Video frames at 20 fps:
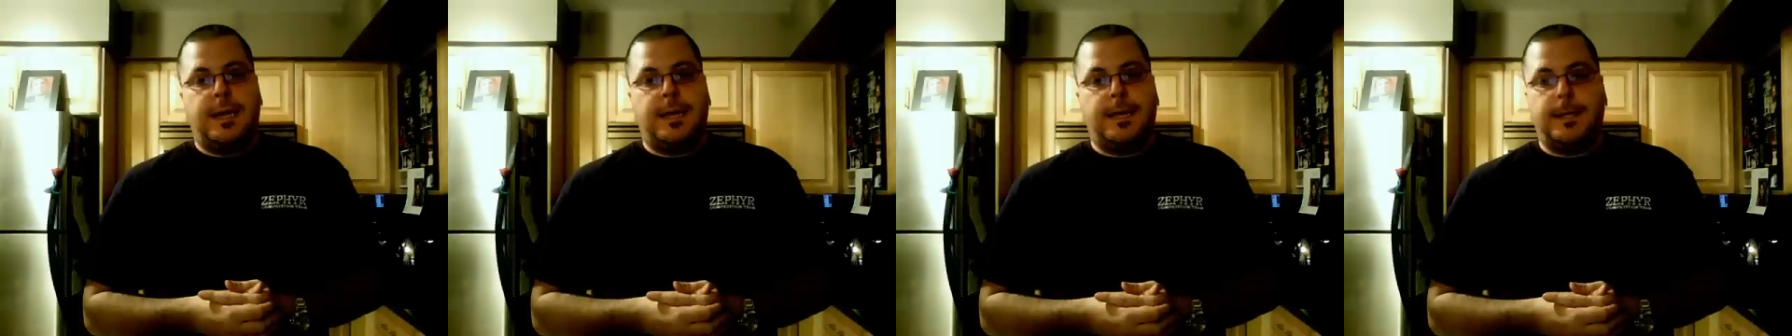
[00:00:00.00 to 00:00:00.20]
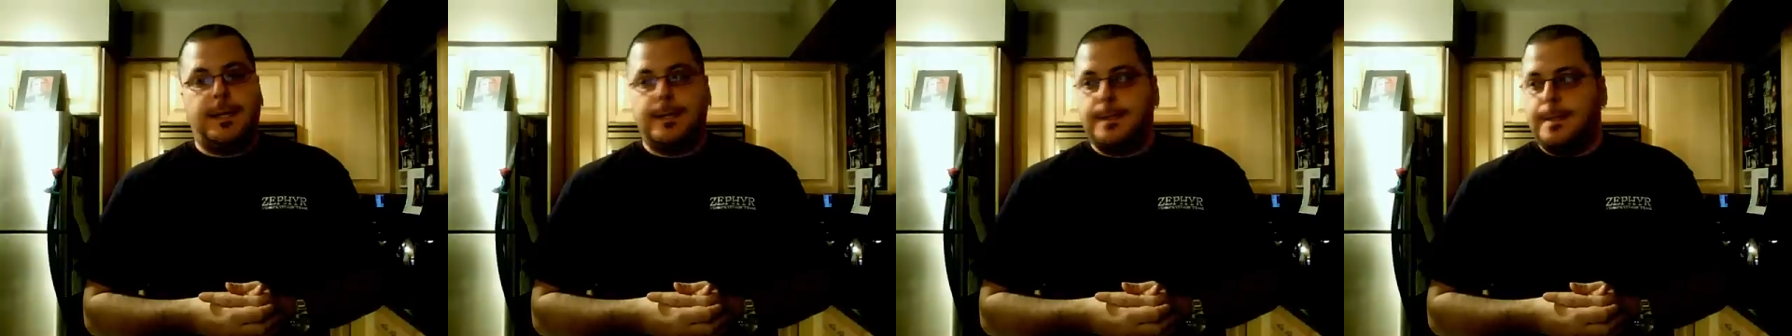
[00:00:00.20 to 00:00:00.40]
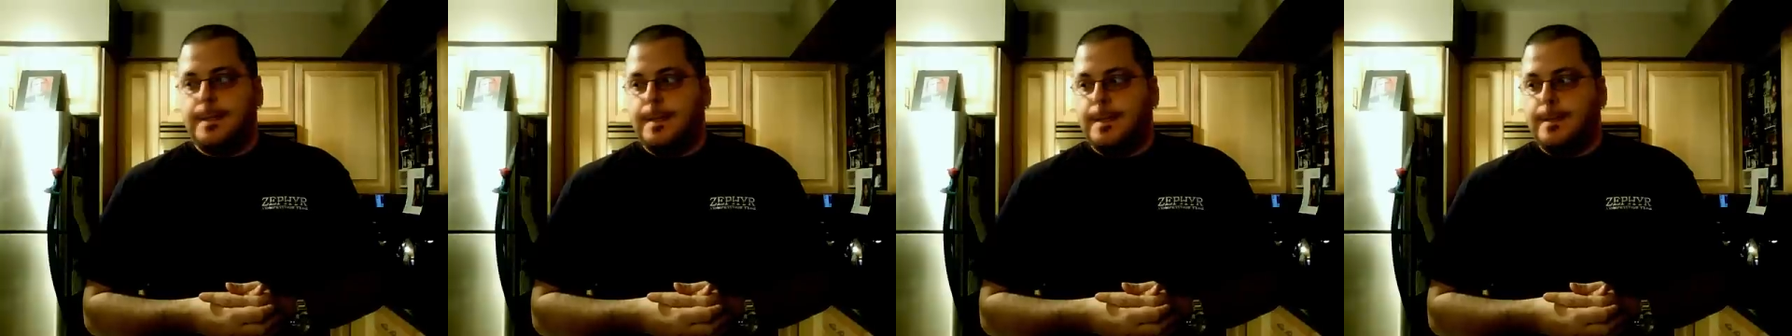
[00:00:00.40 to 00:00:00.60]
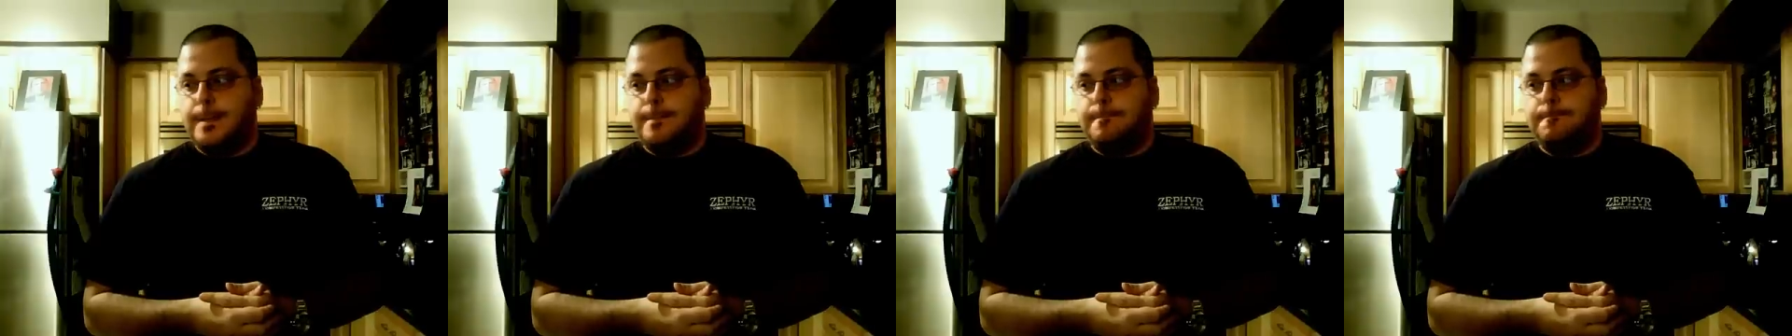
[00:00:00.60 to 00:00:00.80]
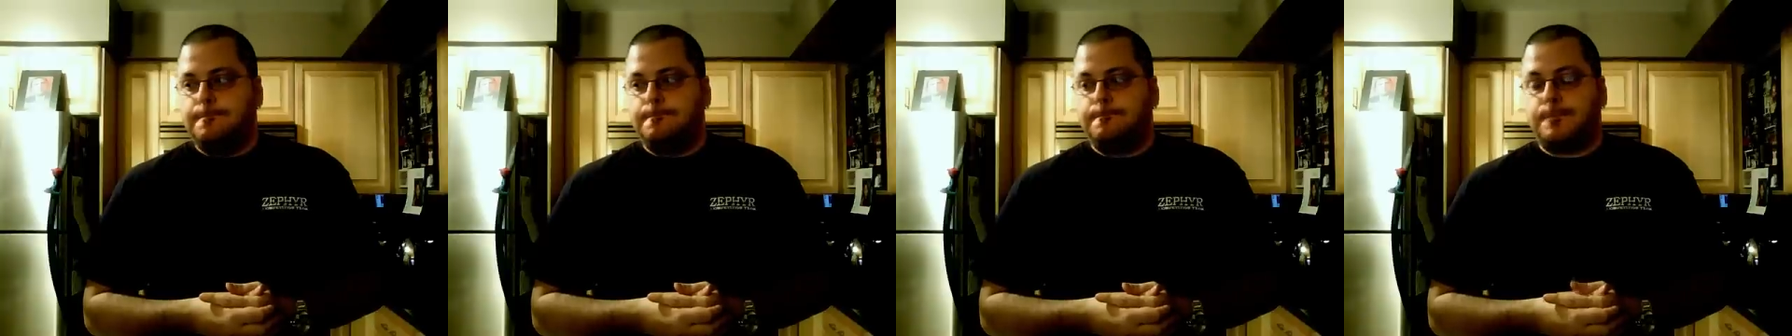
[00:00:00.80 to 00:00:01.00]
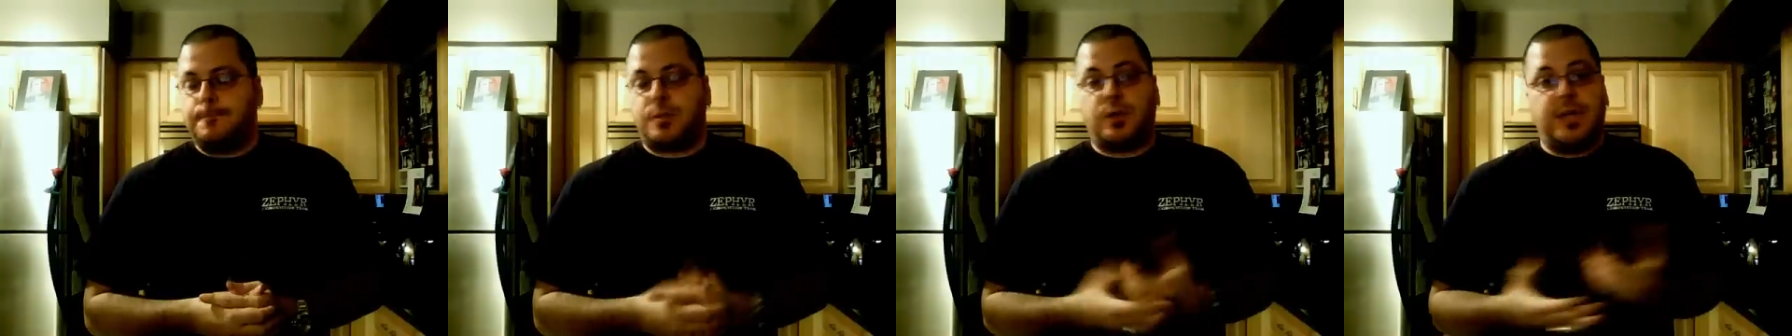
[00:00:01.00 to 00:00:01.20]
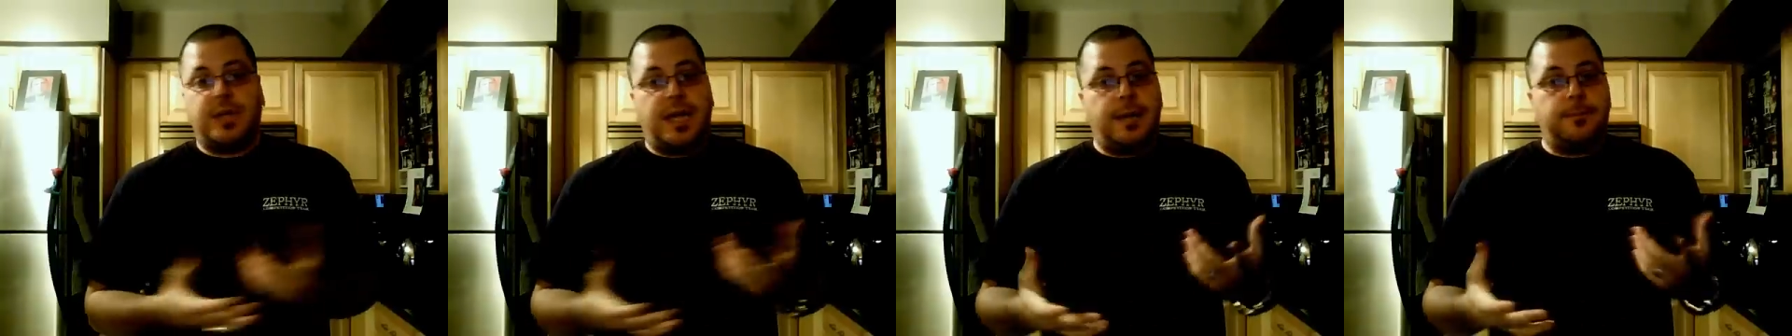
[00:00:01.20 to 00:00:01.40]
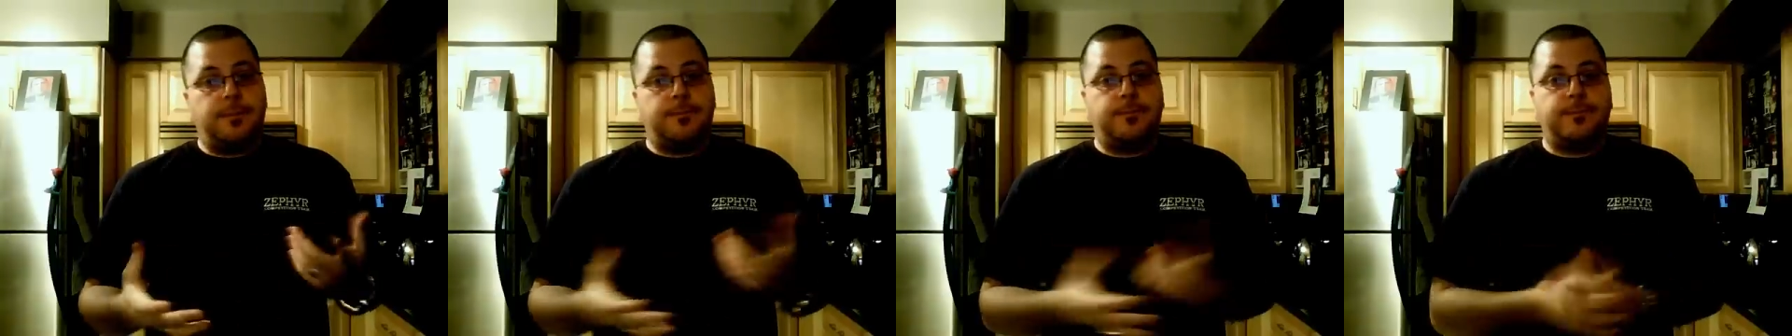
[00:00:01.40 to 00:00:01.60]
And um, so
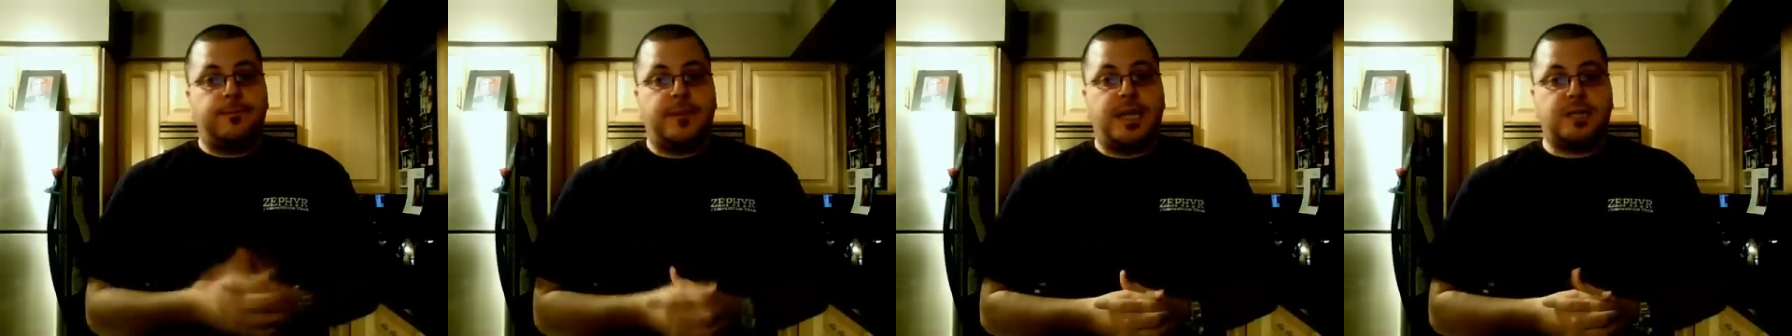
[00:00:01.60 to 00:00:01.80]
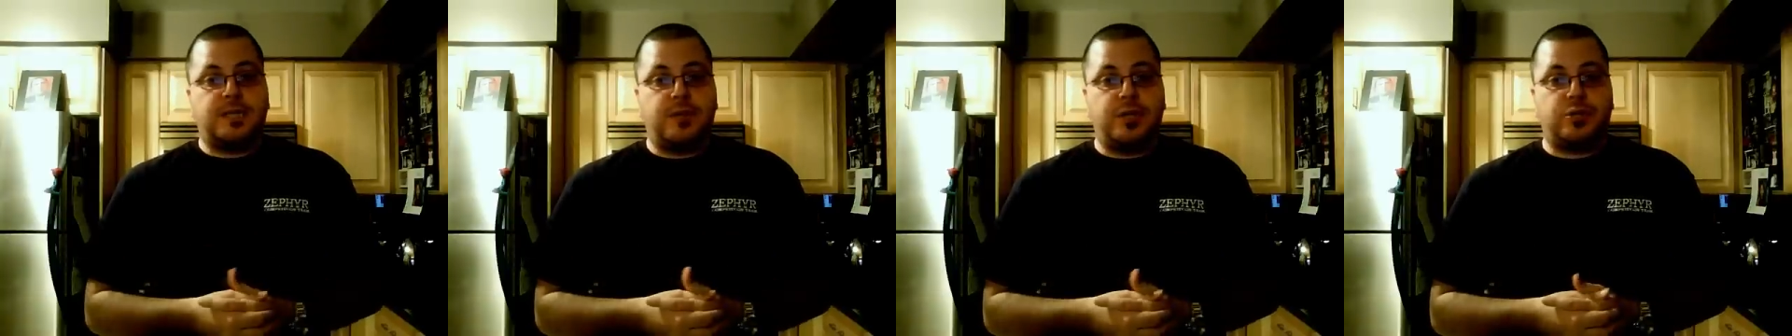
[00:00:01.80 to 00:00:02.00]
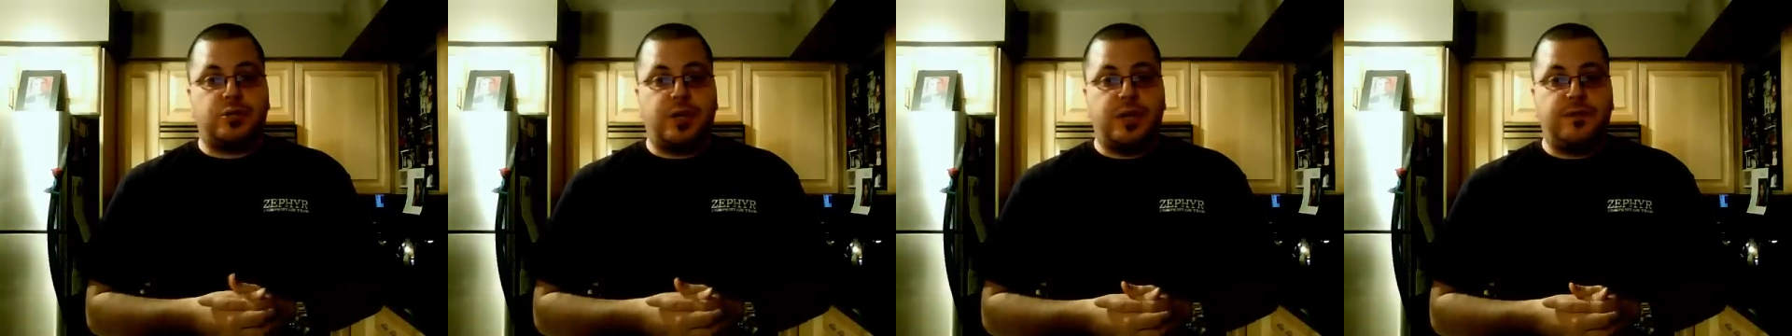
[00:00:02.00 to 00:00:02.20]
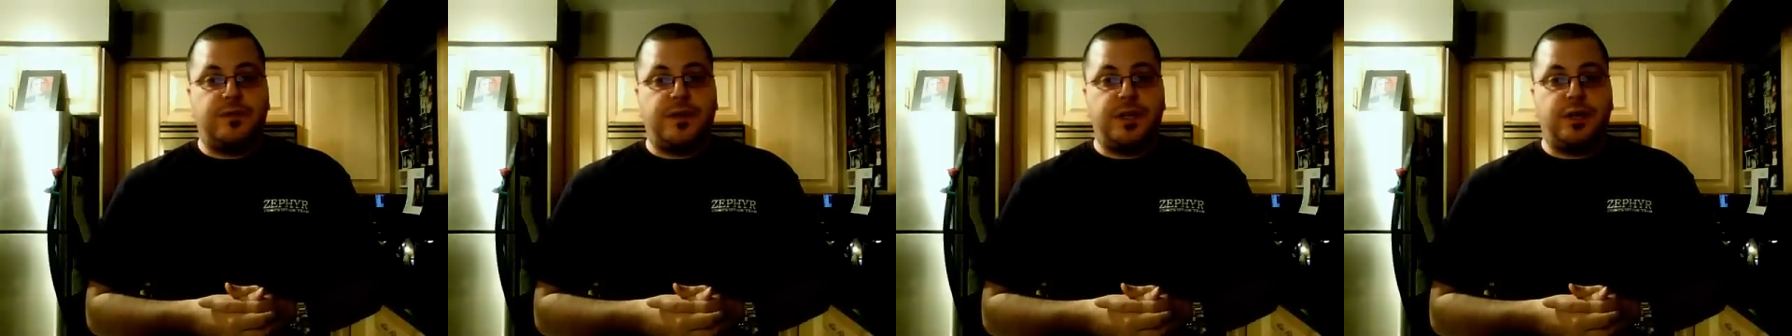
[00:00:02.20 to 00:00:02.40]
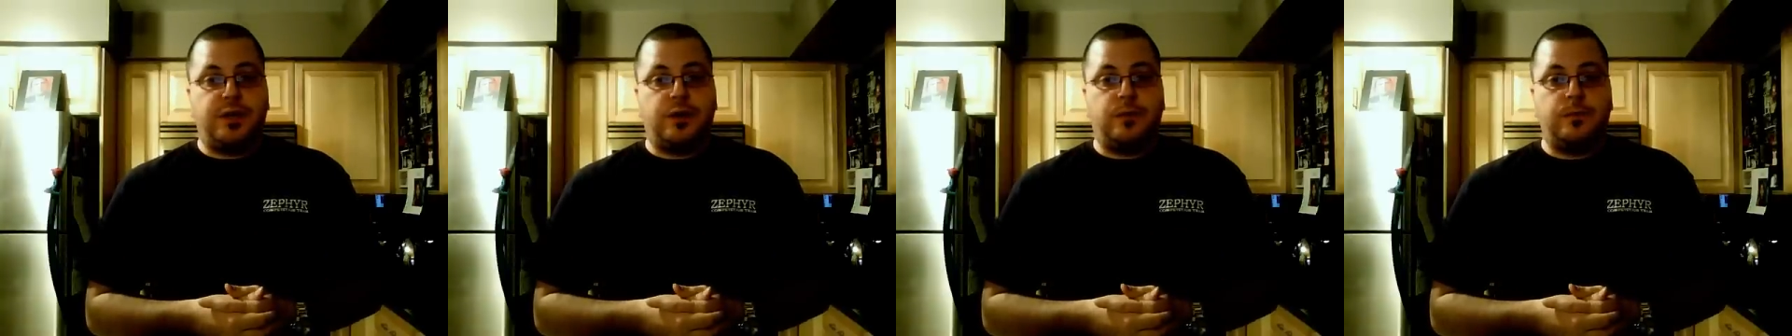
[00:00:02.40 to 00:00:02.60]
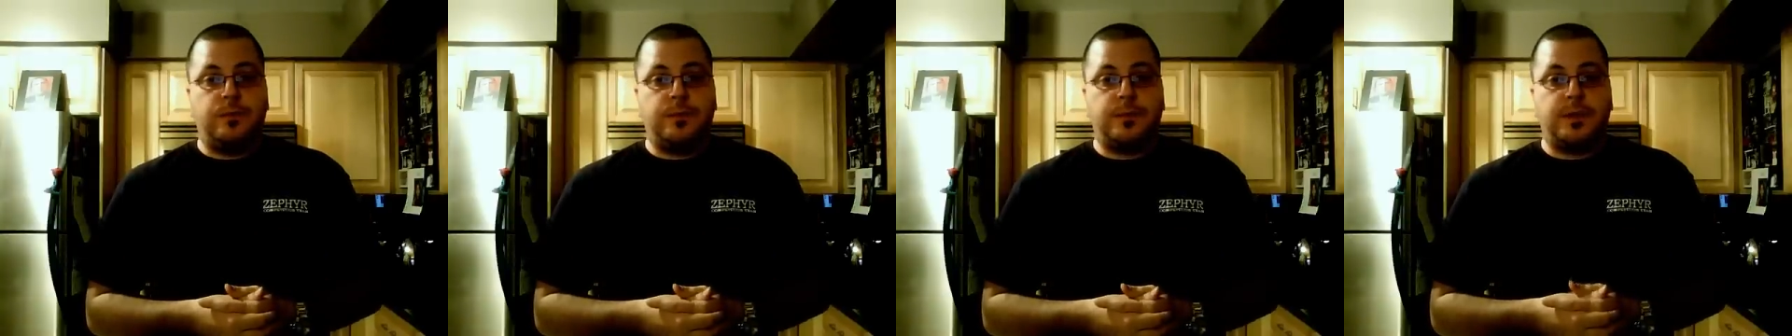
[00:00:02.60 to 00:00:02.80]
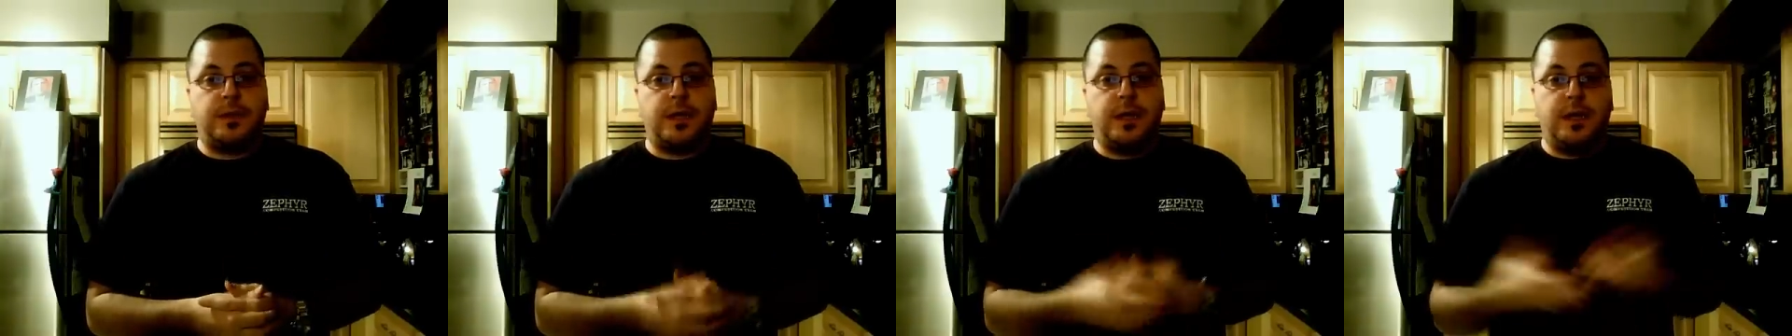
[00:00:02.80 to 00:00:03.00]
yeah, that's my trade video.